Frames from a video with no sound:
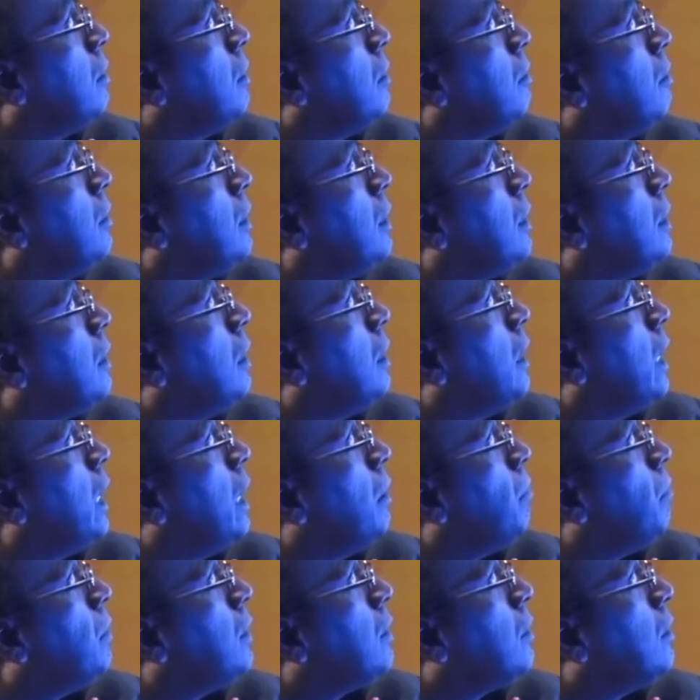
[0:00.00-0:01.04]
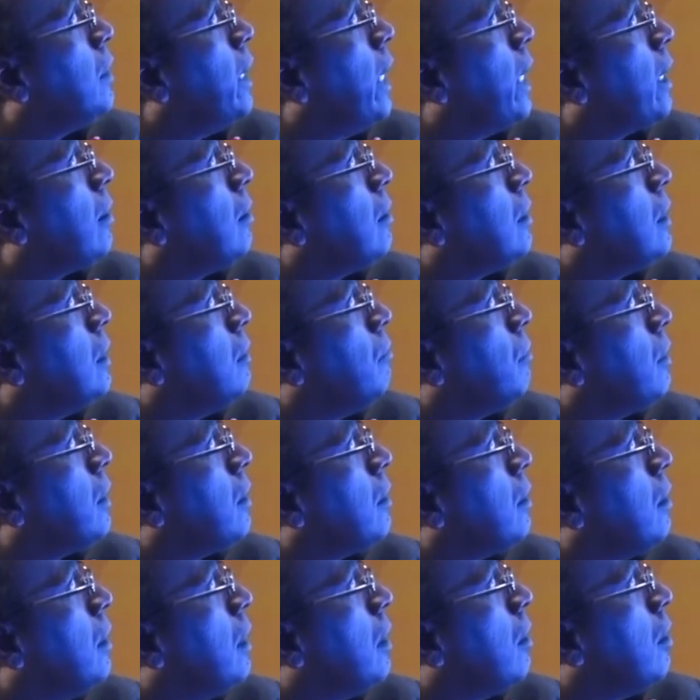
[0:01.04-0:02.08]
which help us to diagnose
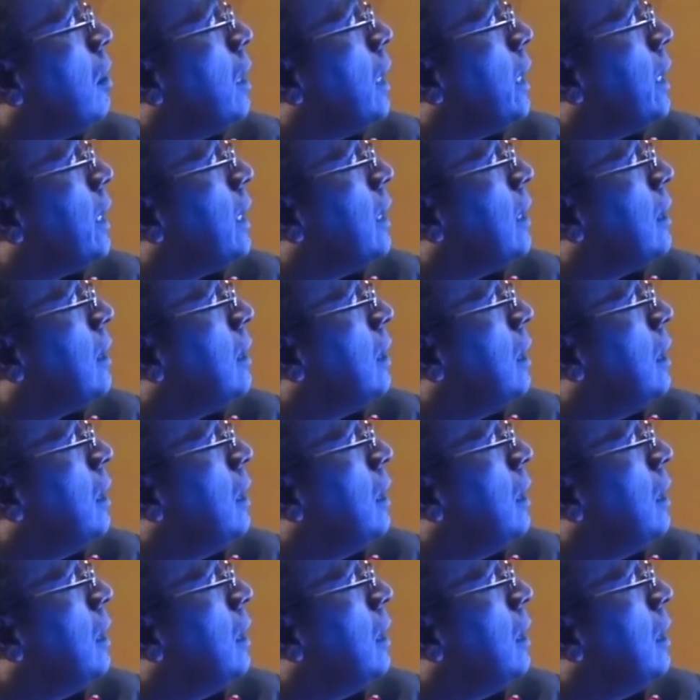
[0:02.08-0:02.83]
infective endocarditis,